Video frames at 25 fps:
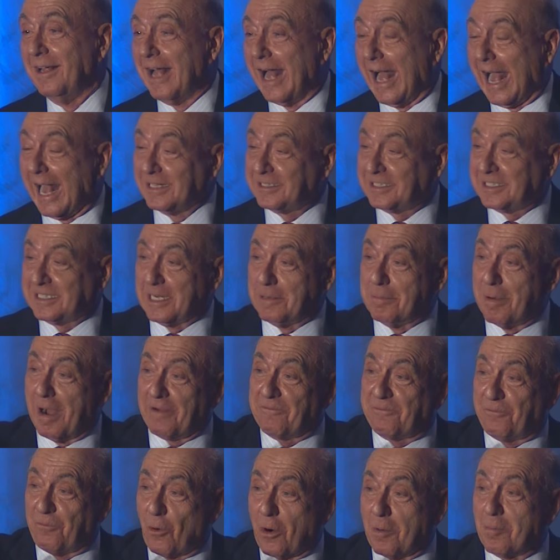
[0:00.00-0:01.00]
I see my
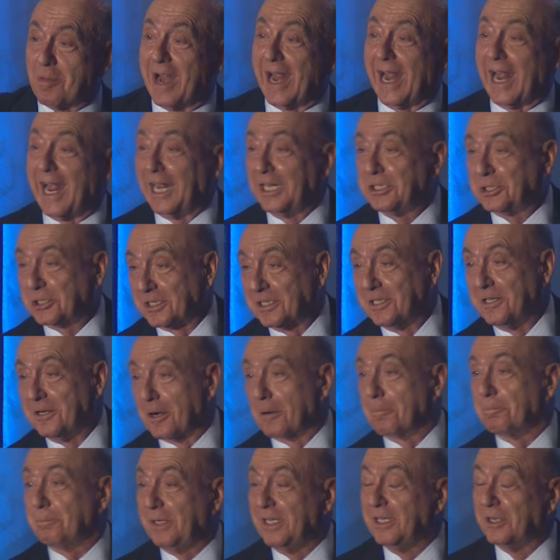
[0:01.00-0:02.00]
former agent here,
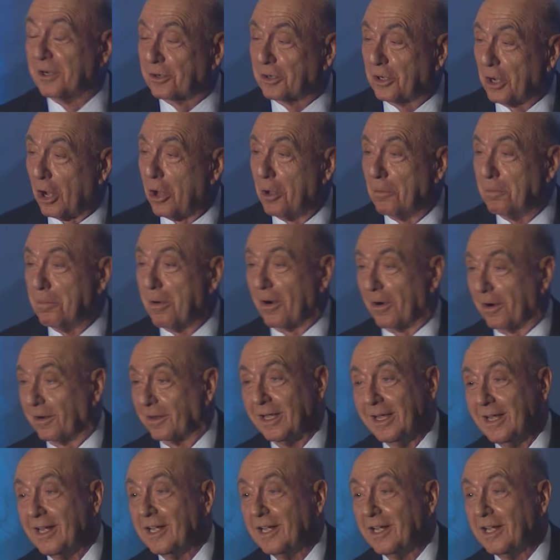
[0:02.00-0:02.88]
Peter Goldberg.